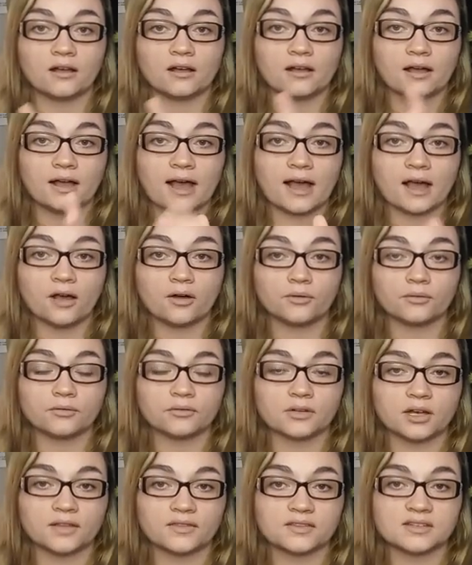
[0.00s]

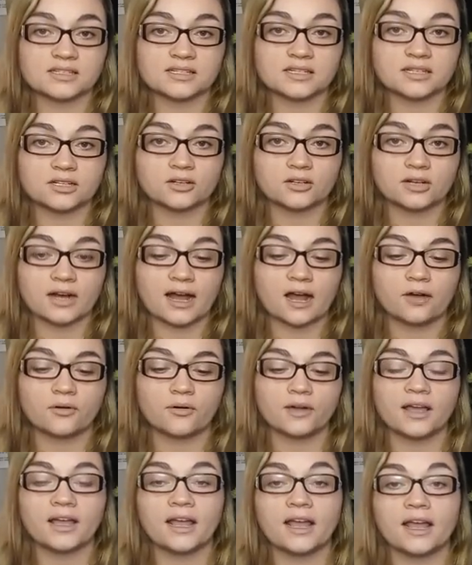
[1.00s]
the sticker
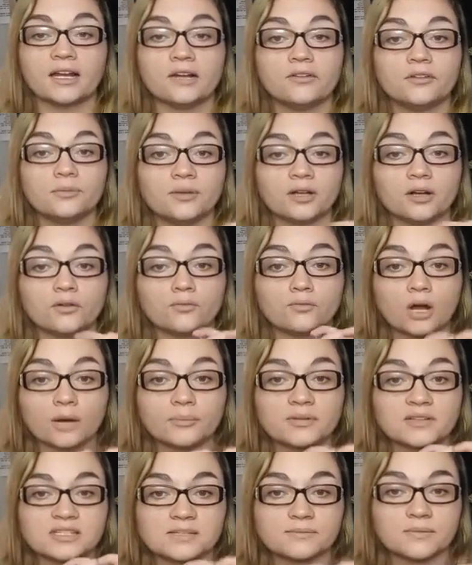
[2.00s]
out, and it would be a rub
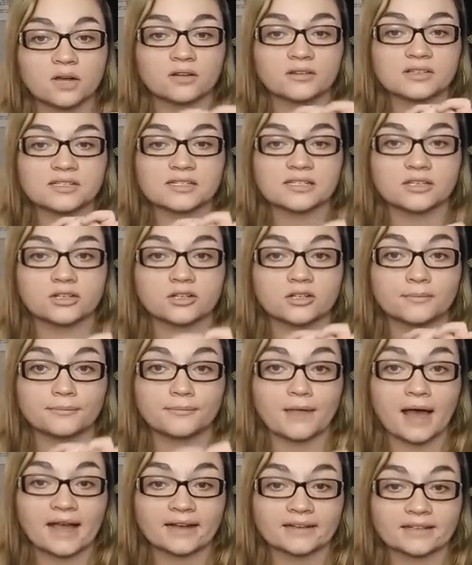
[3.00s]
and smell sticker
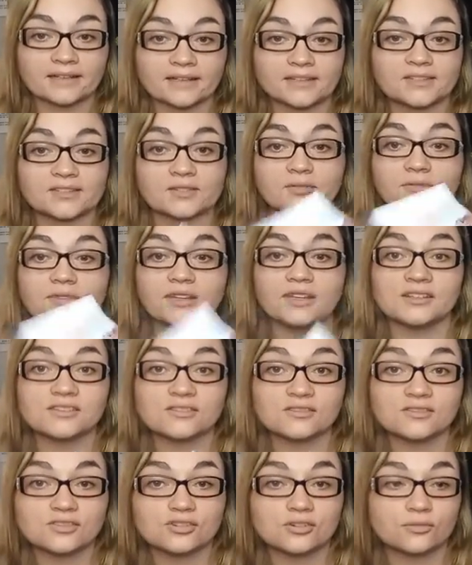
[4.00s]
magnet. So these
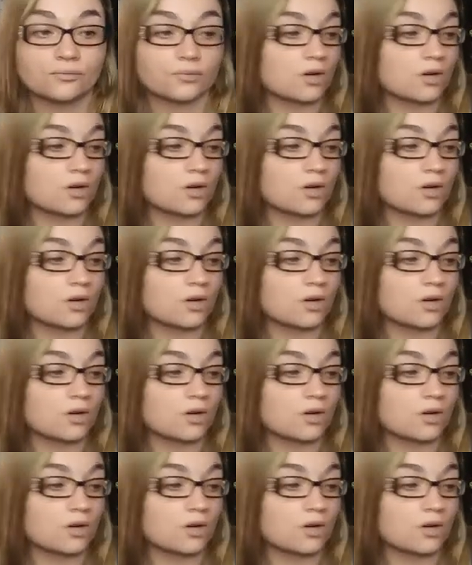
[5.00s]
are super